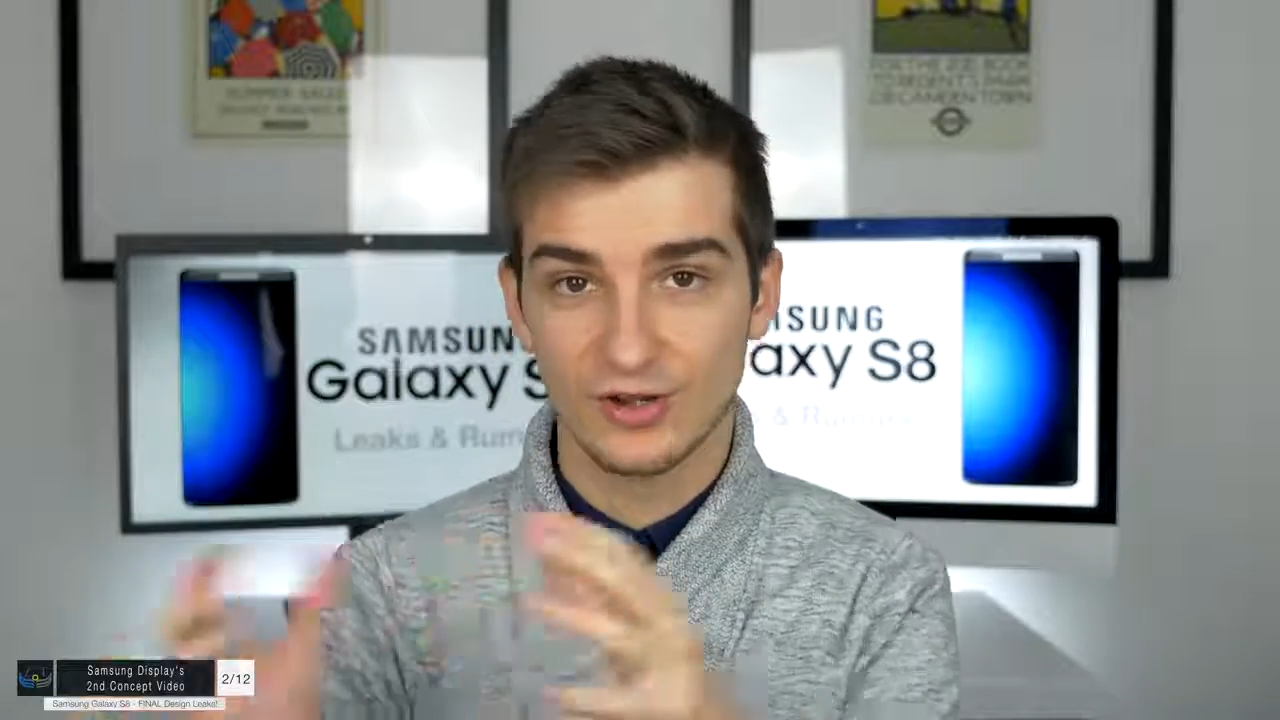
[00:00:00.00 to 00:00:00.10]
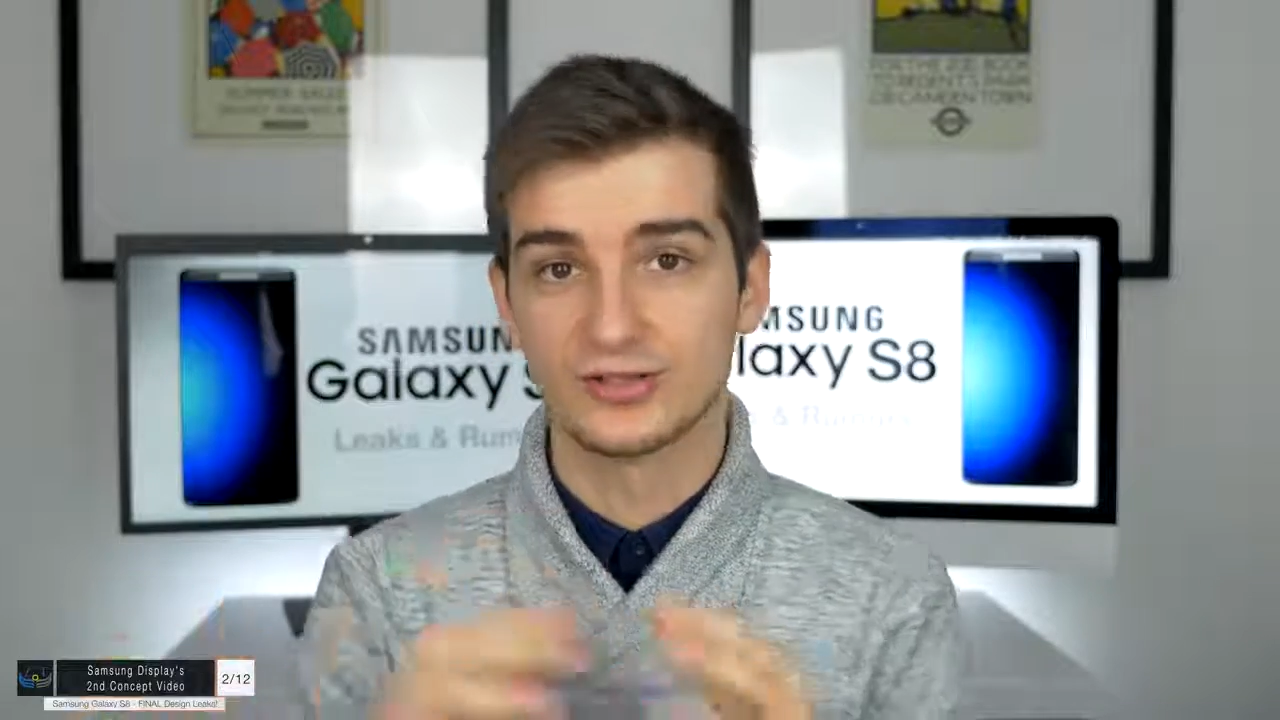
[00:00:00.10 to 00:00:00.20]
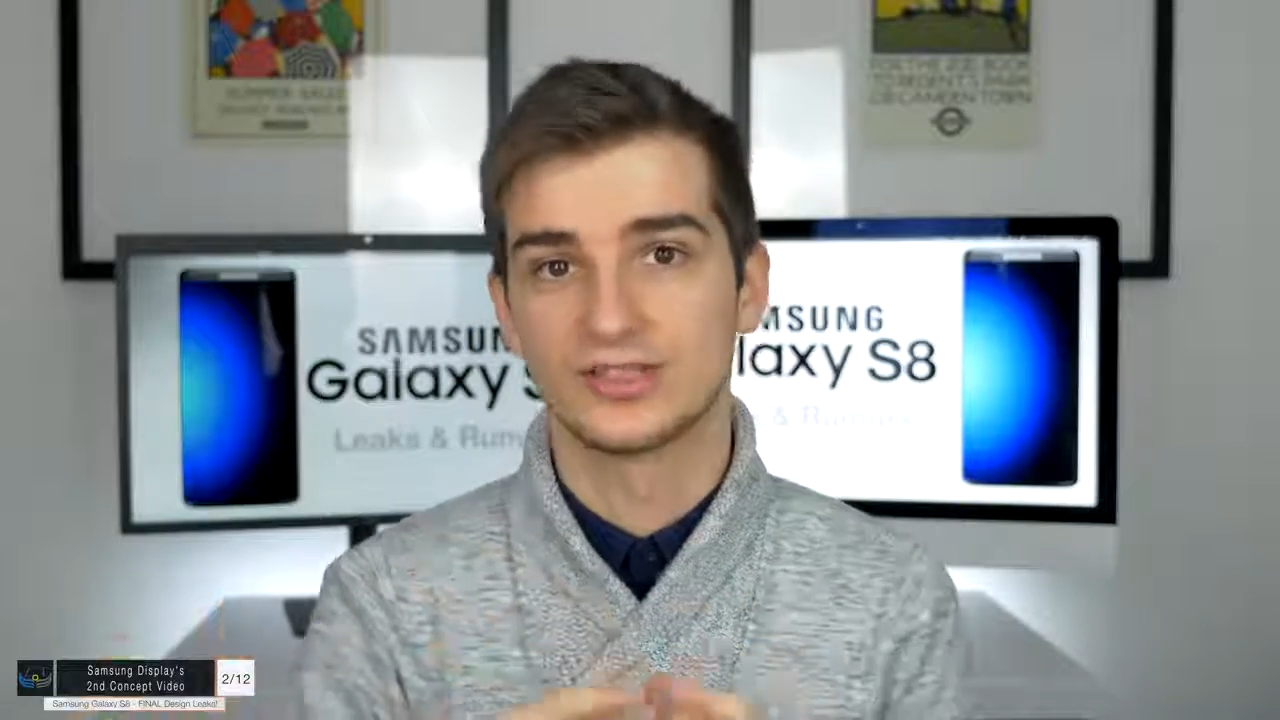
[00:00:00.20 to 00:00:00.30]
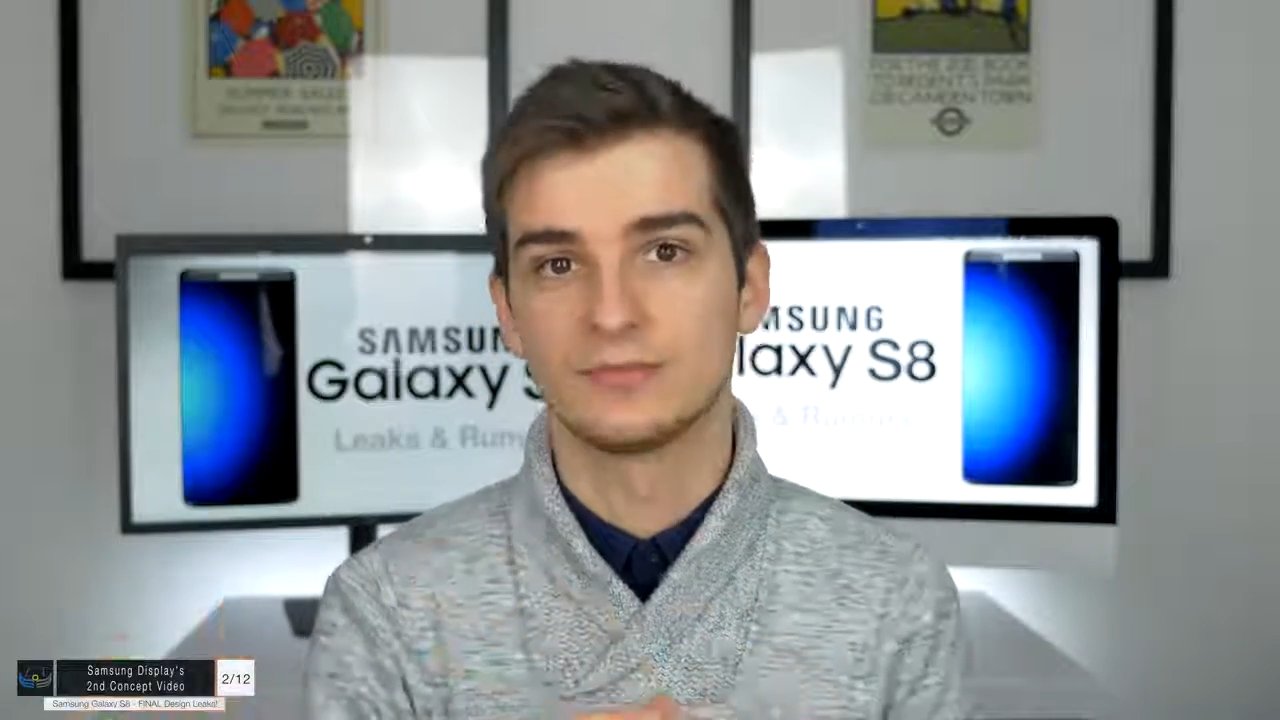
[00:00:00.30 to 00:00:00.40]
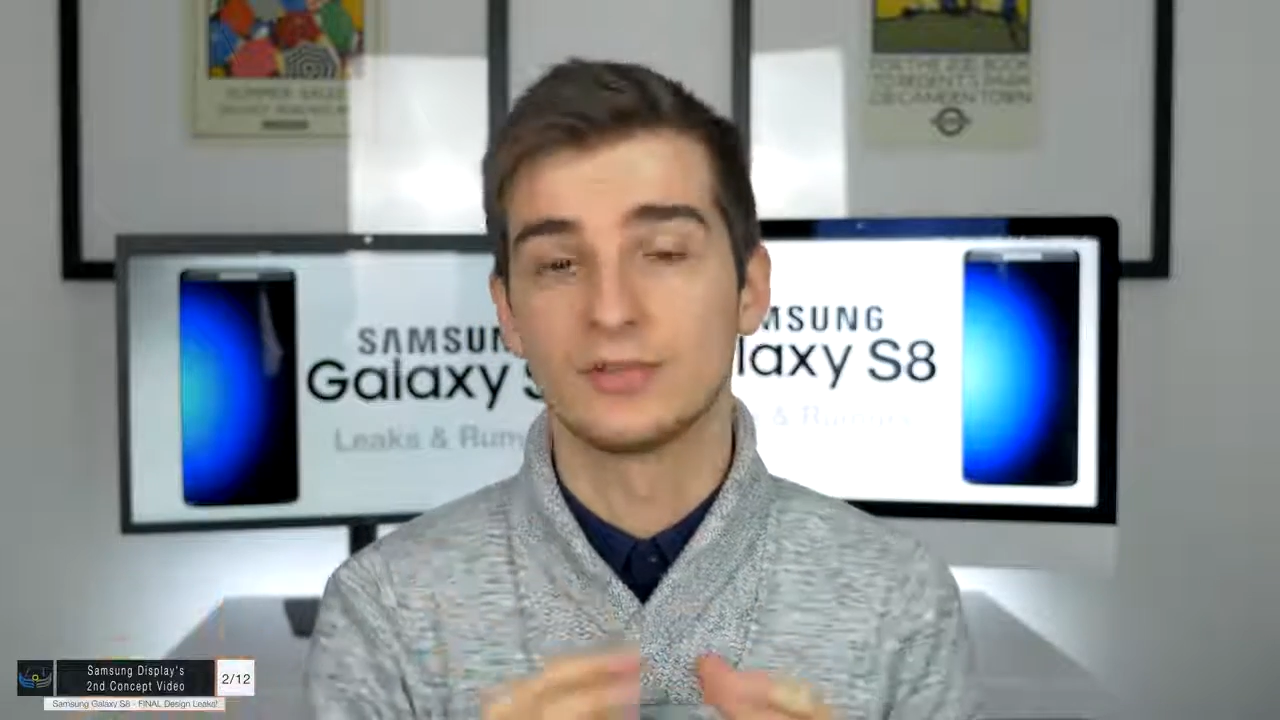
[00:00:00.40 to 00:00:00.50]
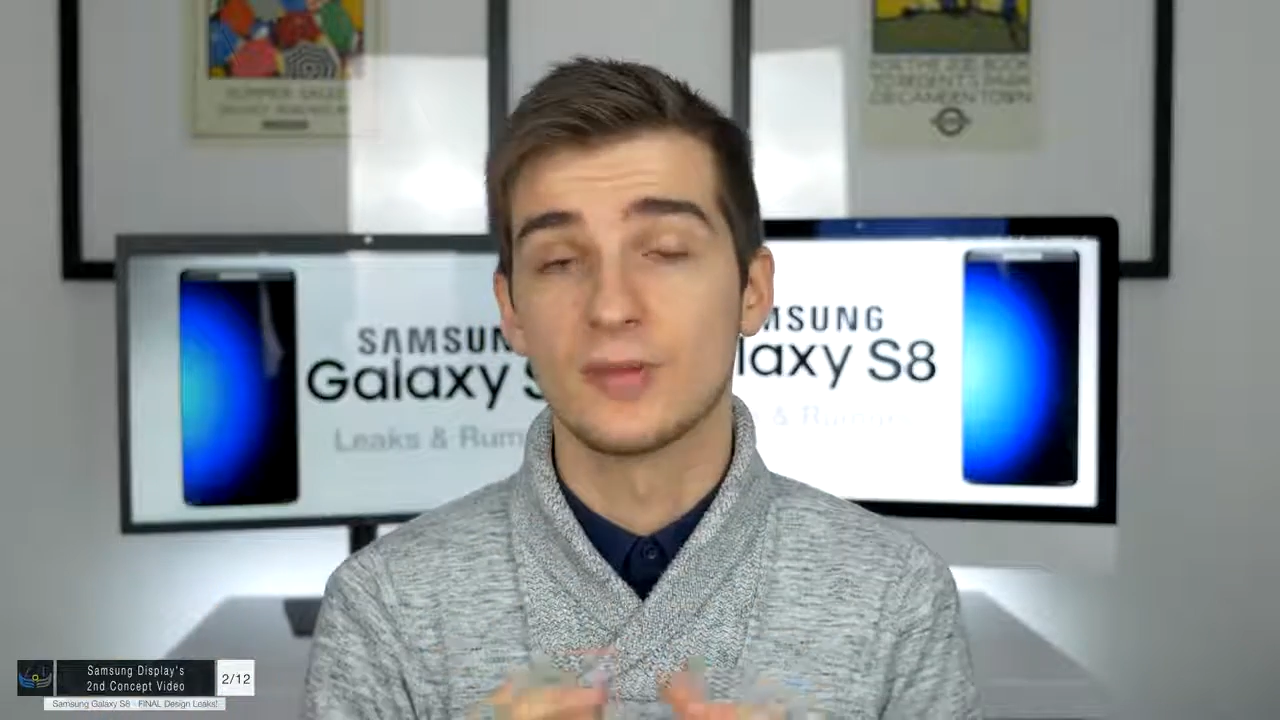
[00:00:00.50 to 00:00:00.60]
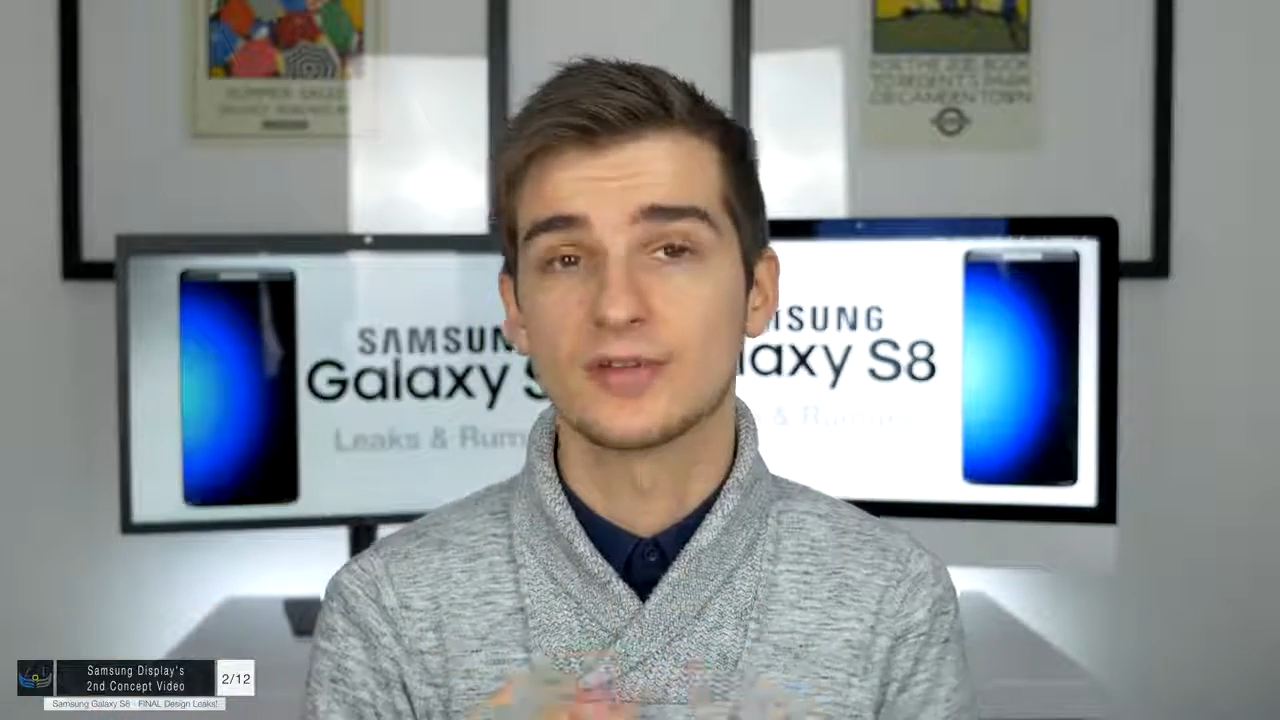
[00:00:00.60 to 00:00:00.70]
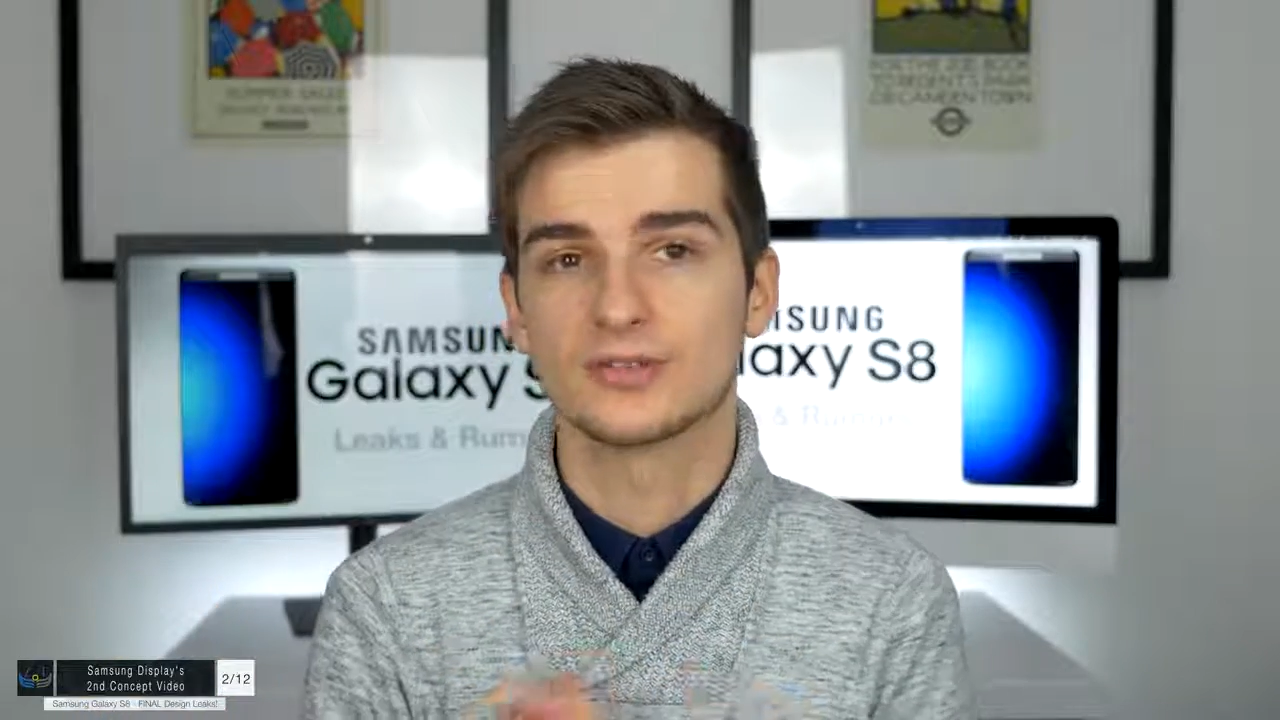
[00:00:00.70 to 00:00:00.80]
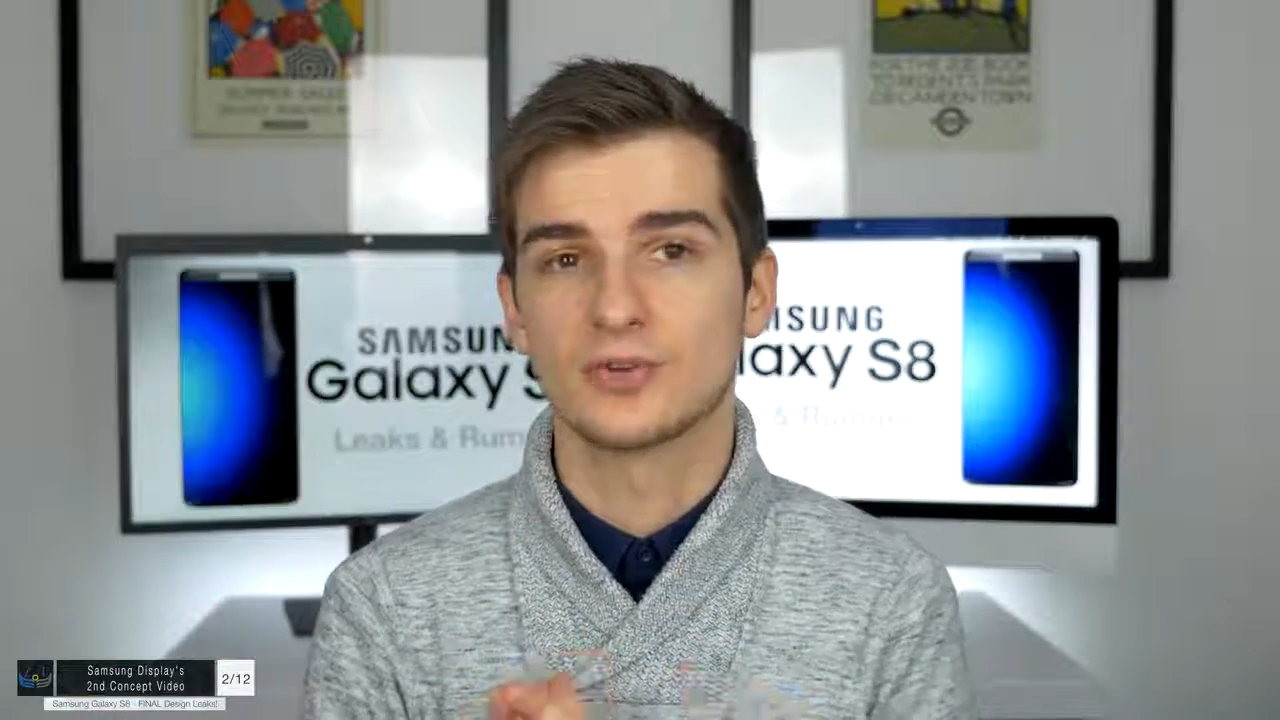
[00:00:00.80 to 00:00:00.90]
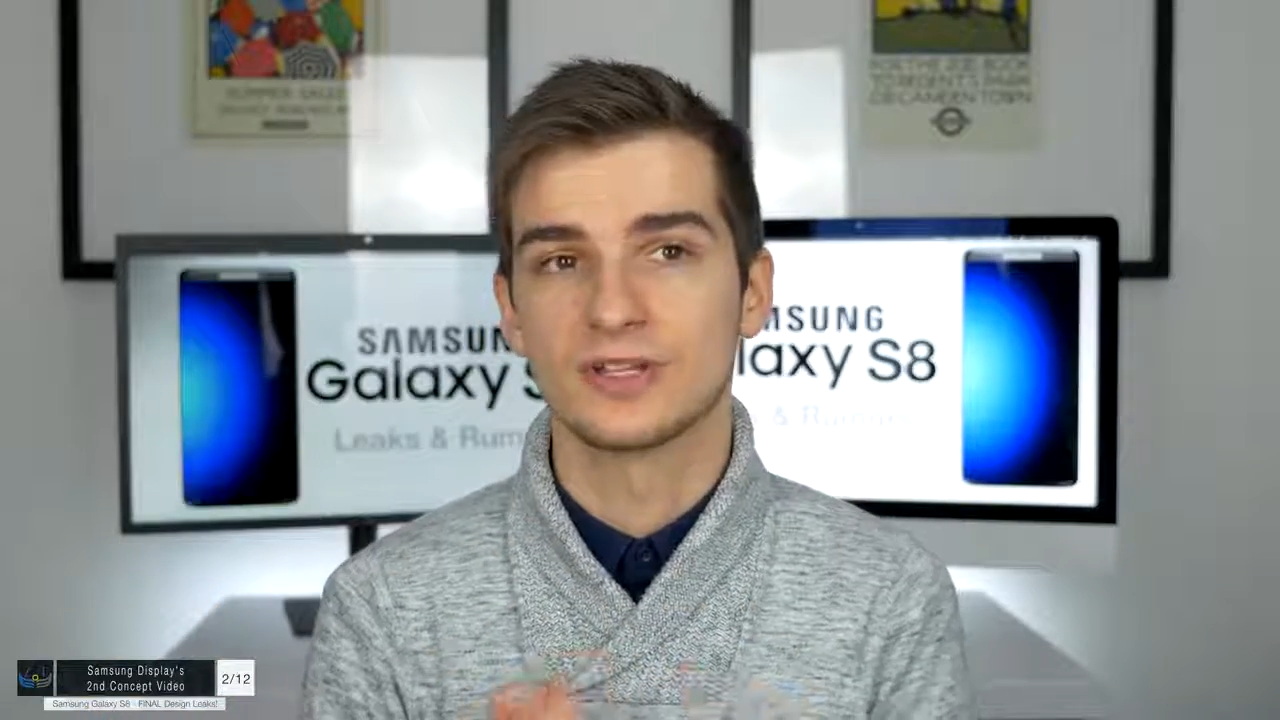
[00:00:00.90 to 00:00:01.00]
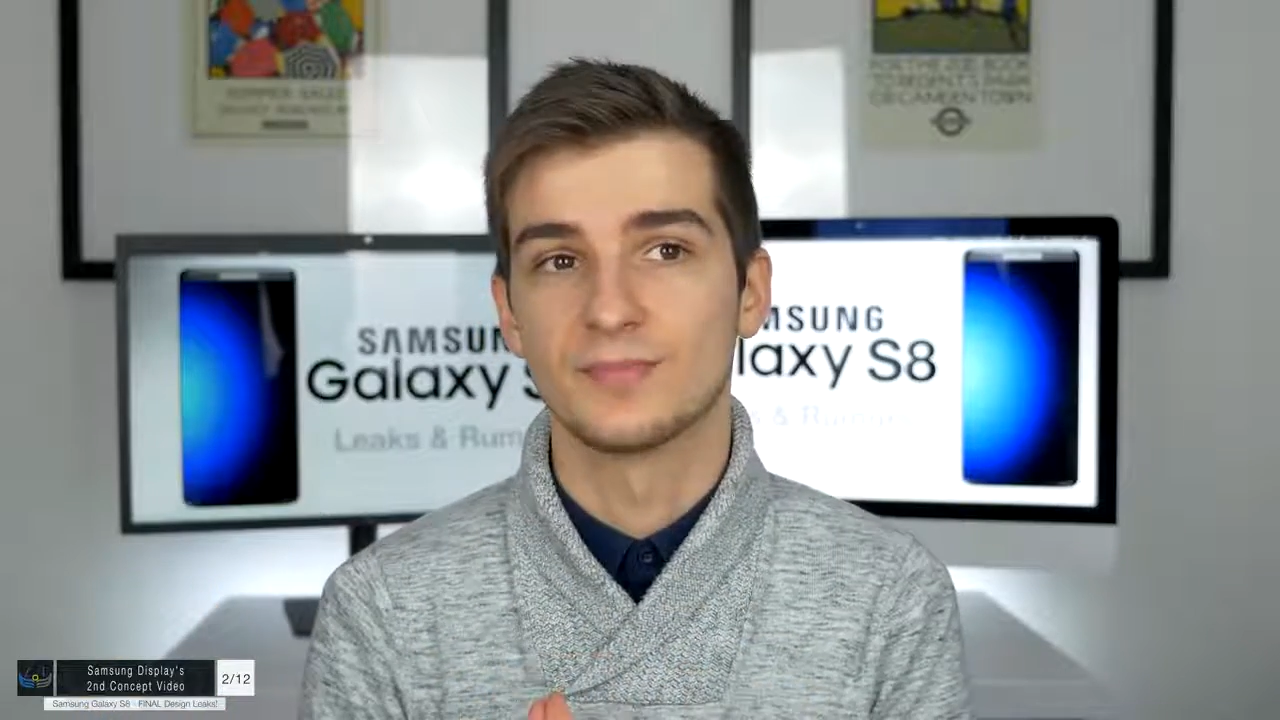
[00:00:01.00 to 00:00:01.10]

concept to demonstrate